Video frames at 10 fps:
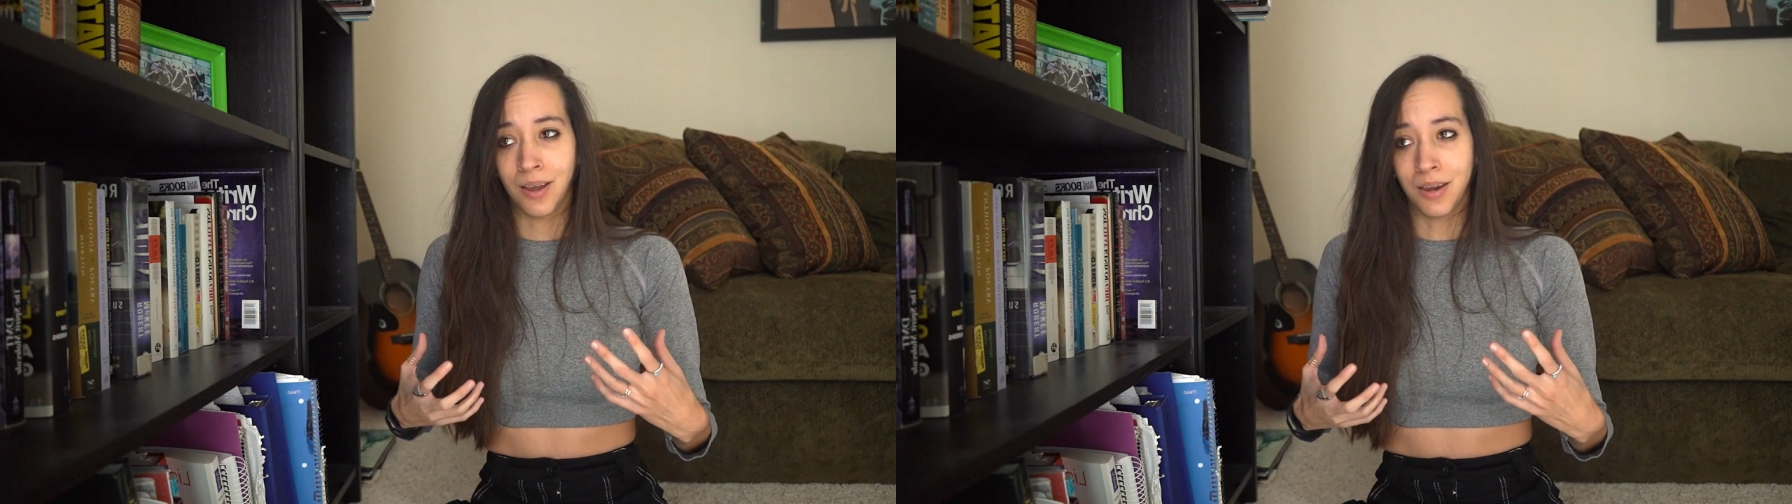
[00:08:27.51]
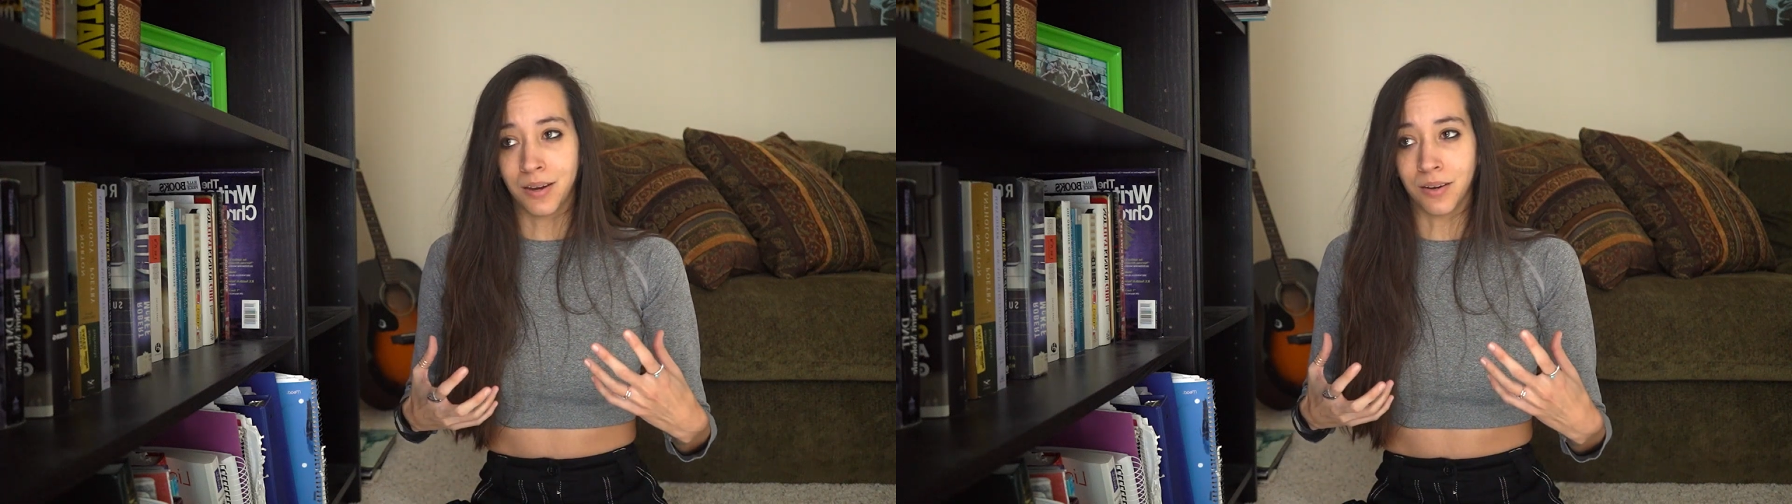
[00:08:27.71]

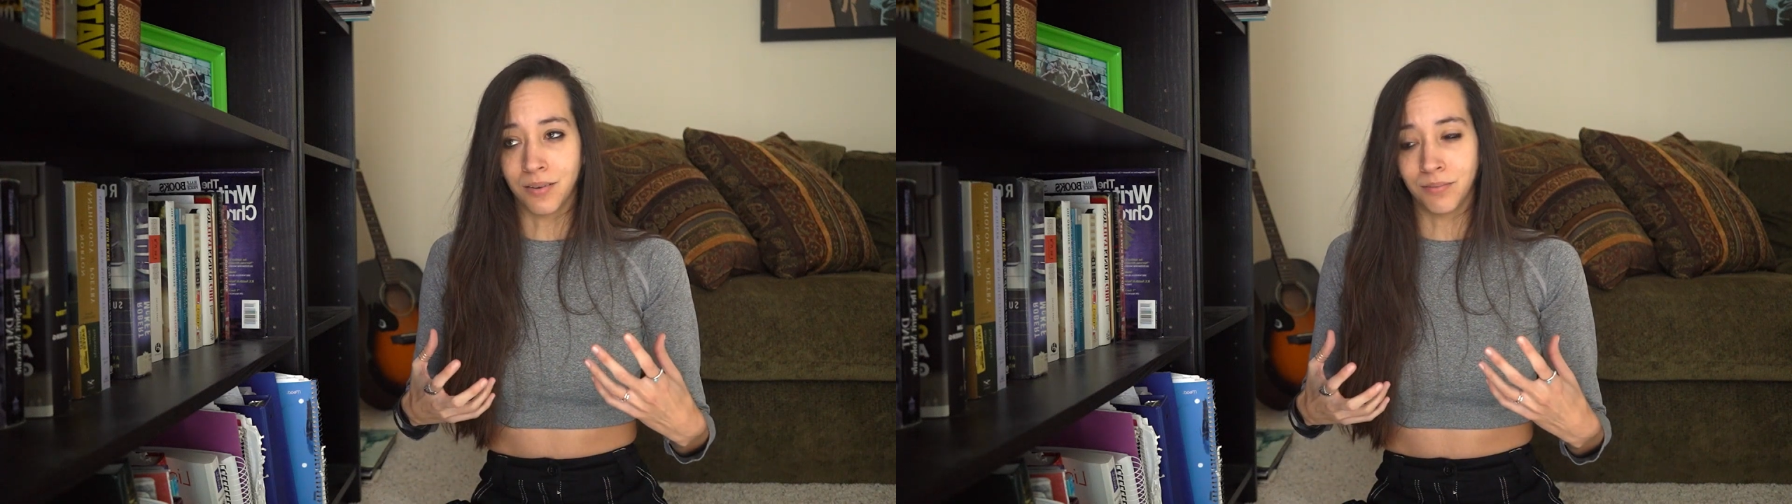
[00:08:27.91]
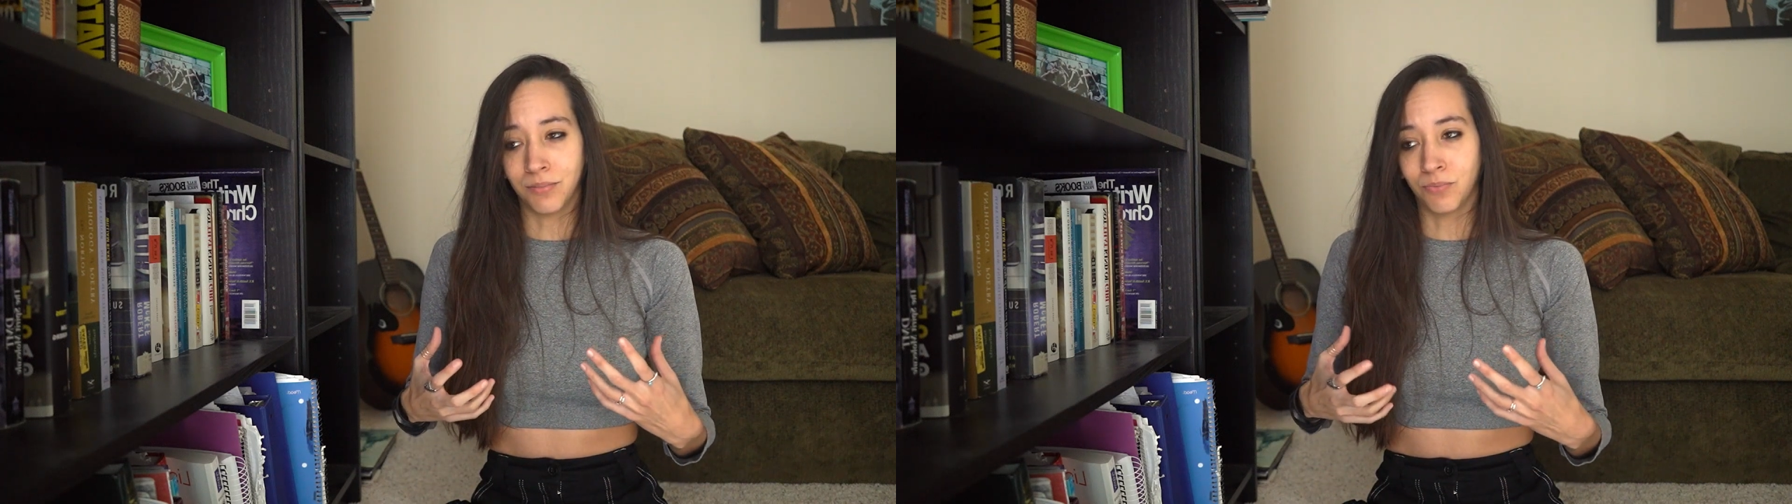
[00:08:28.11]
he
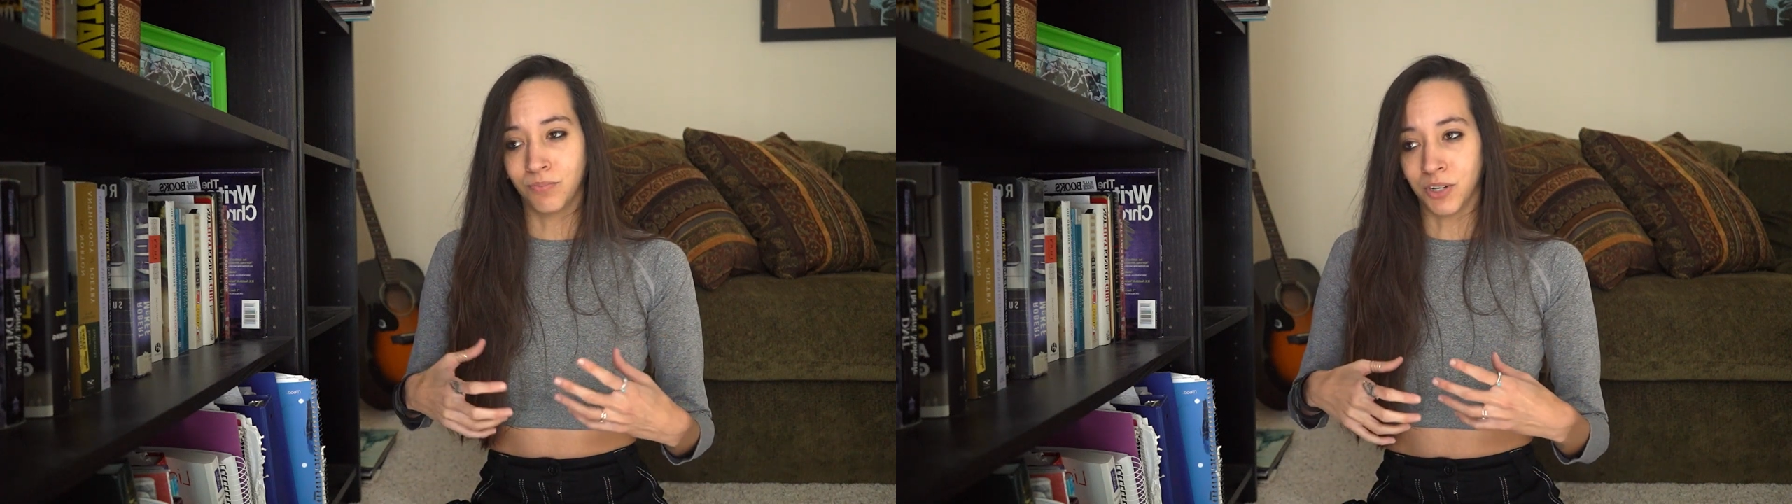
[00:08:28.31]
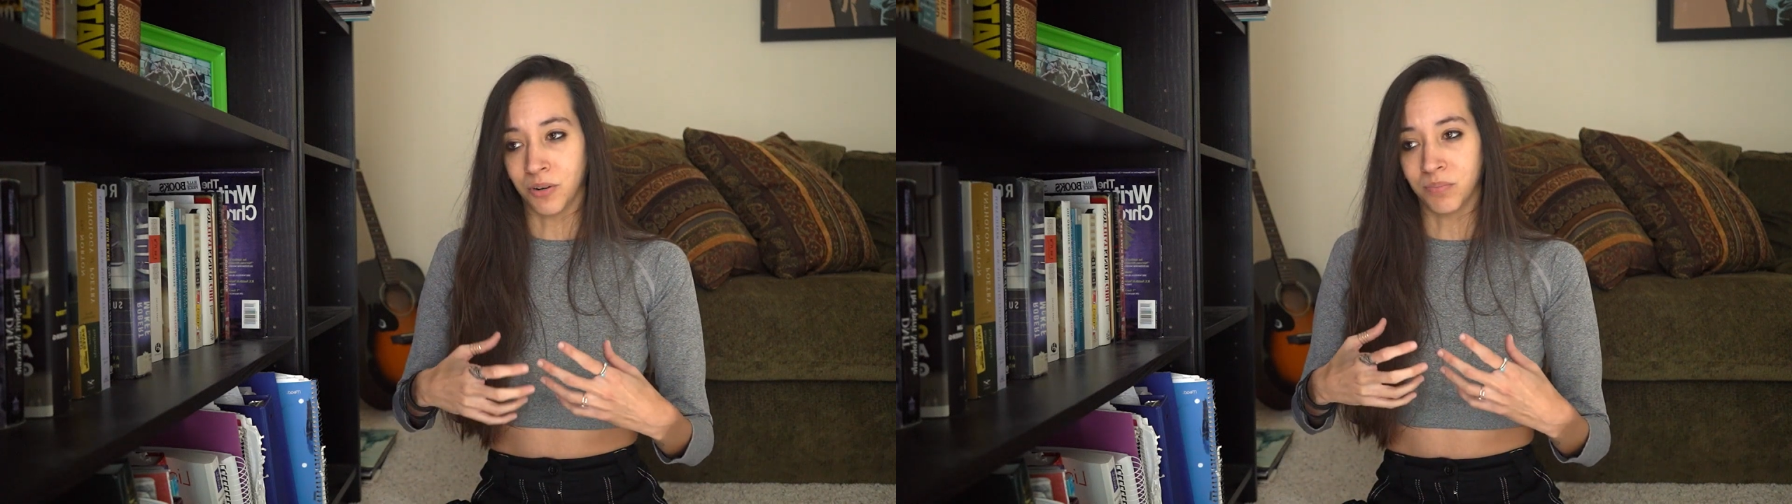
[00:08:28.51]
can,
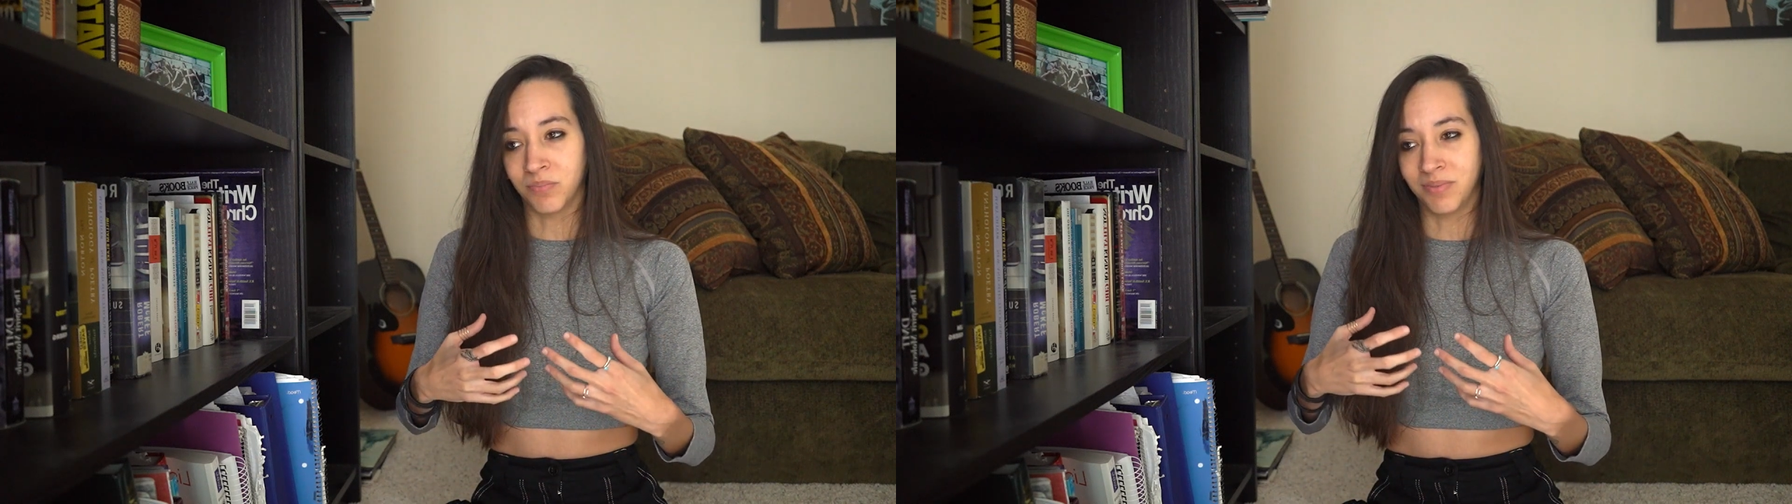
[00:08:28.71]
you know,